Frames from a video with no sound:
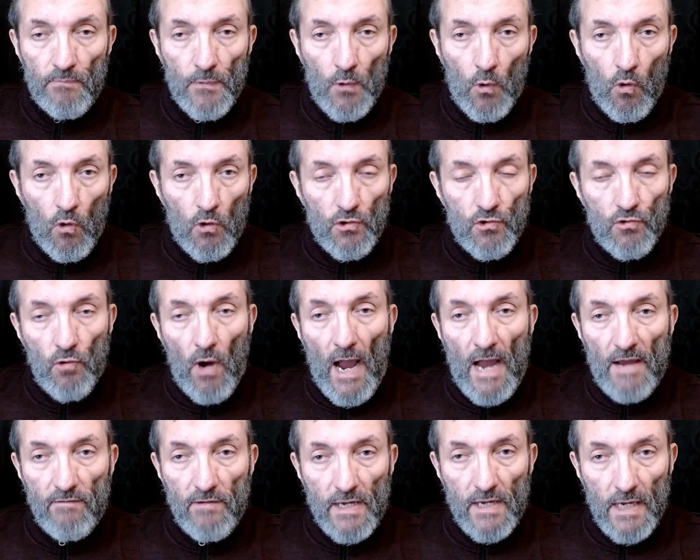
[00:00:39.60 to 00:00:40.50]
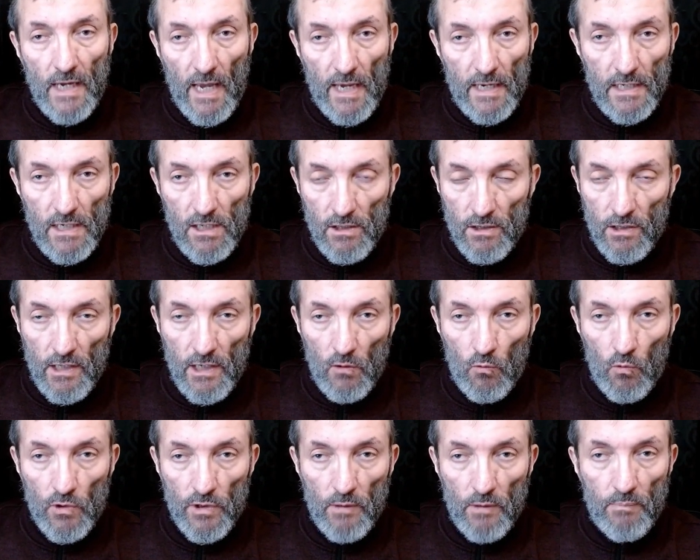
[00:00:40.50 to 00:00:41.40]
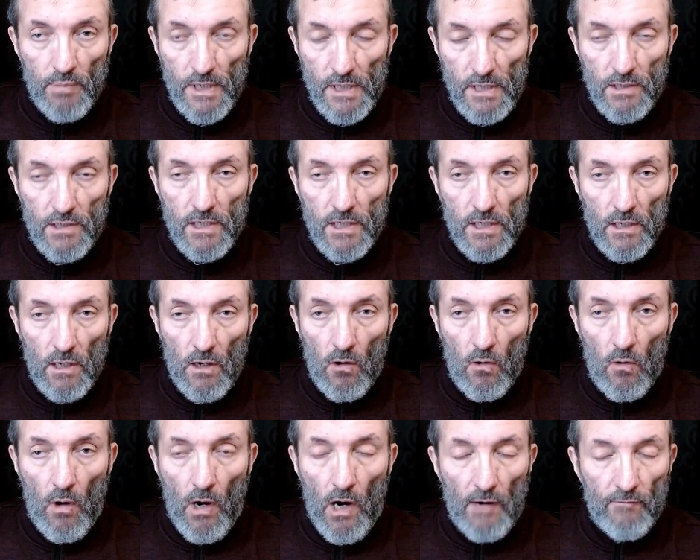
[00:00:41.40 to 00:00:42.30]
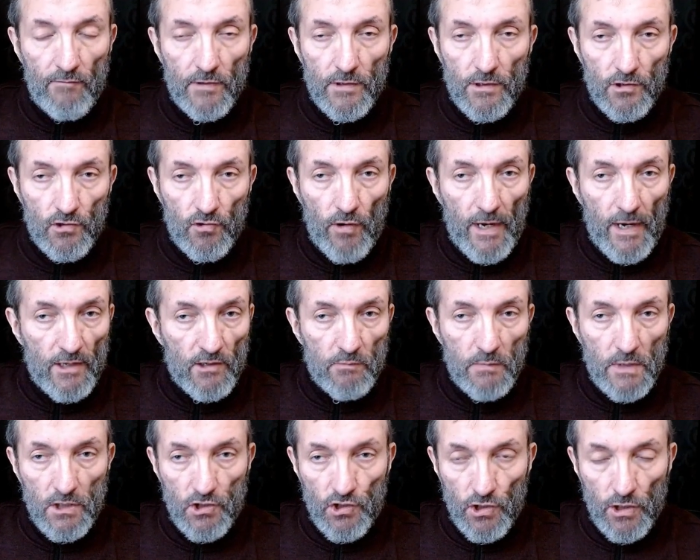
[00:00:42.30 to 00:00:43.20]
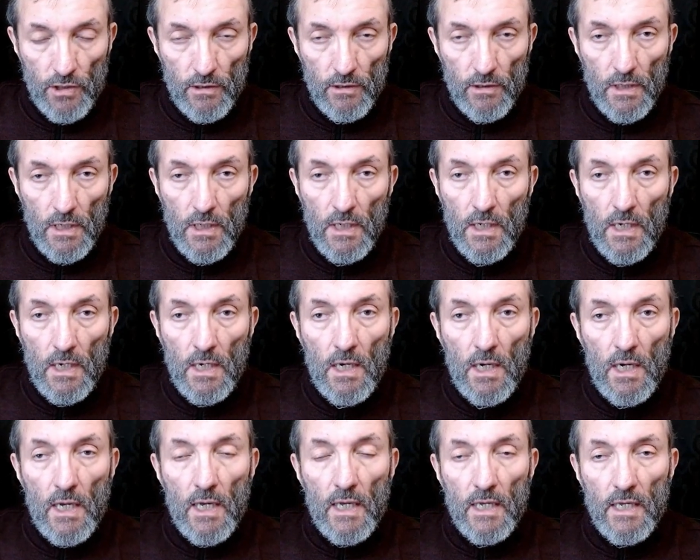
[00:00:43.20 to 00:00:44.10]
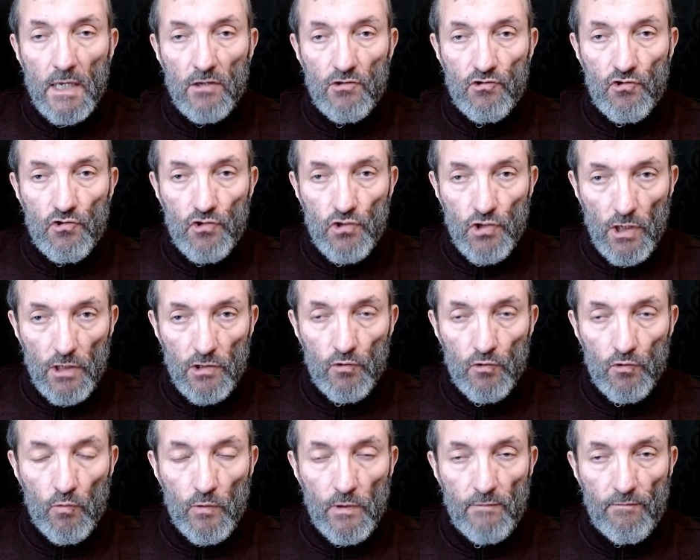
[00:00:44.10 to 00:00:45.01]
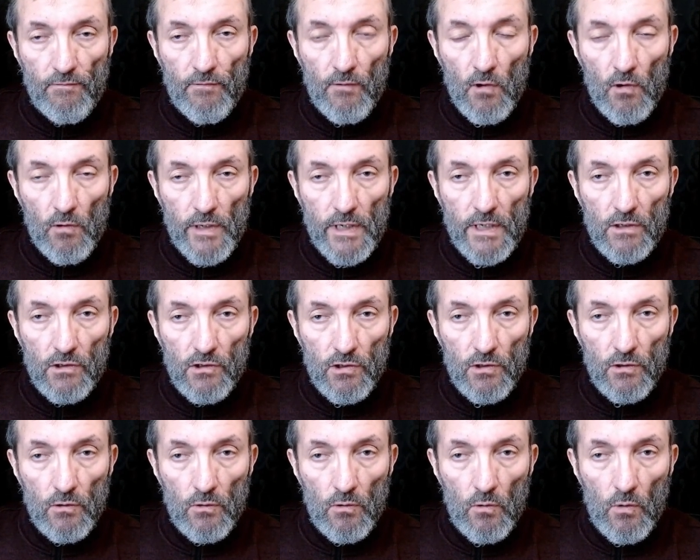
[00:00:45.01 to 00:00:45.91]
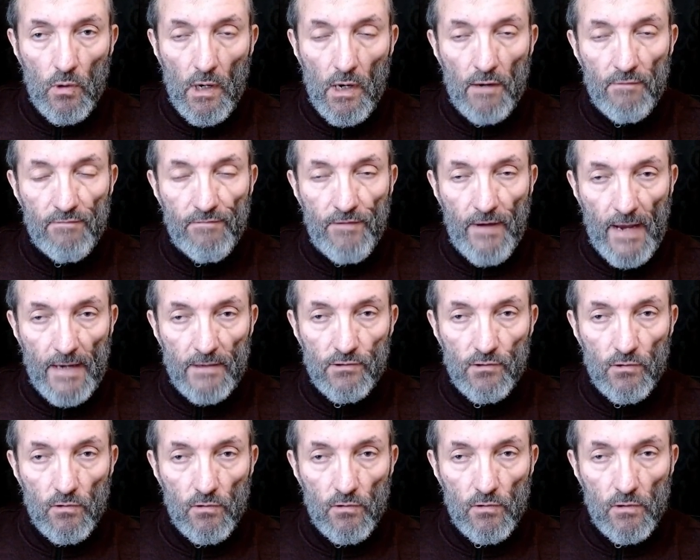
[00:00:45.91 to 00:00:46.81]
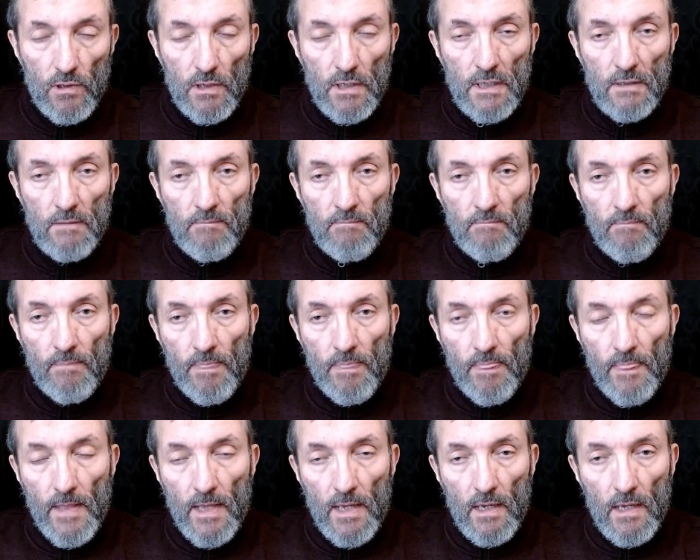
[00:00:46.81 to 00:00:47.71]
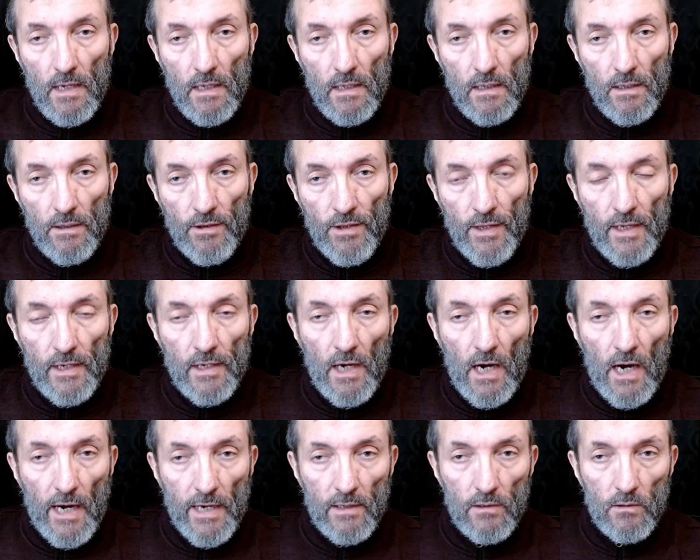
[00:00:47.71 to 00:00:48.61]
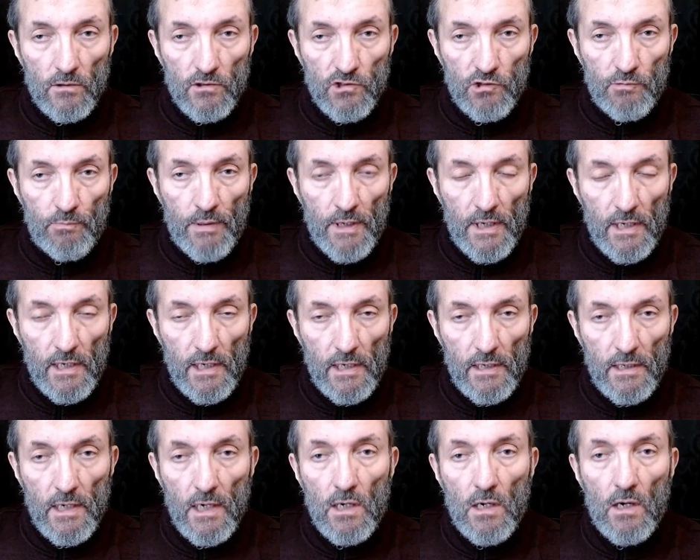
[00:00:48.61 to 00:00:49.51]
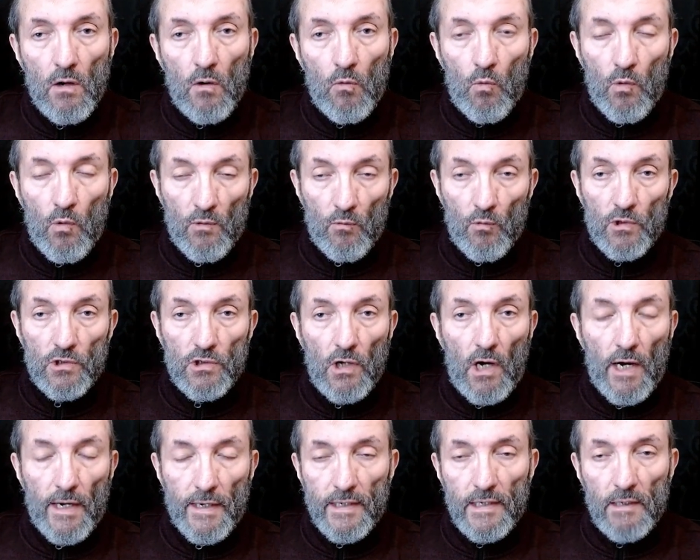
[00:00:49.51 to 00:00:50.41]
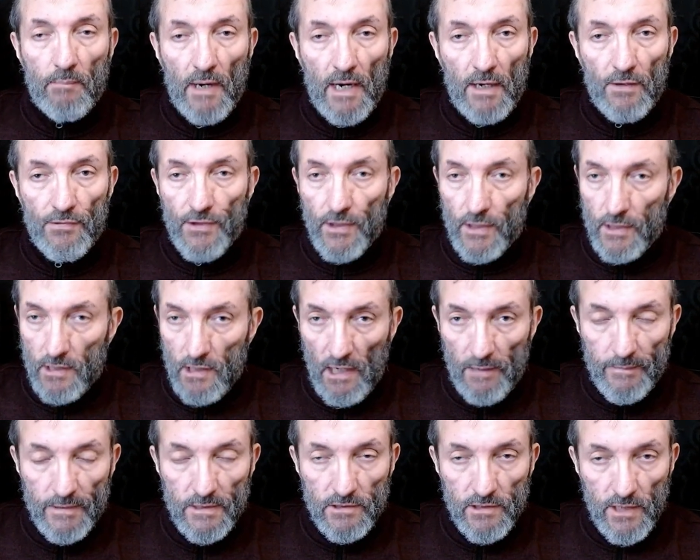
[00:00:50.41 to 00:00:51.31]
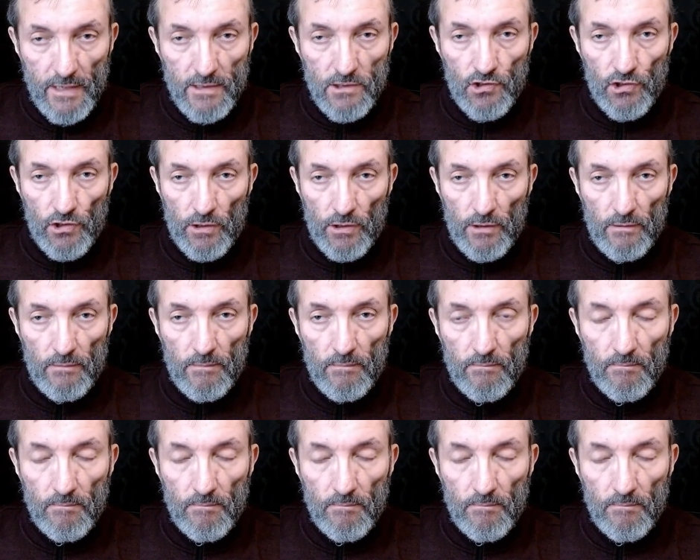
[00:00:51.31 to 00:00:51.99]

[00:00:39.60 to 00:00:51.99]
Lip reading: or driving anything with a PTO off of the transmission. It's just referring to a faster than idle speed when we're talking about the Cummins engine.